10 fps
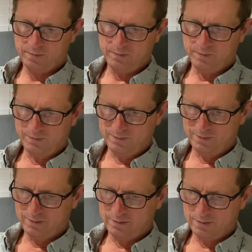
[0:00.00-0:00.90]

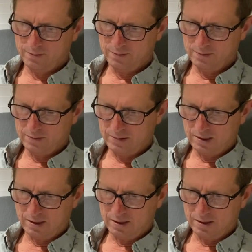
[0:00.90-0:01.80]

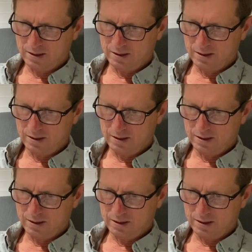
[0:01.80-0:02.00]
(silence)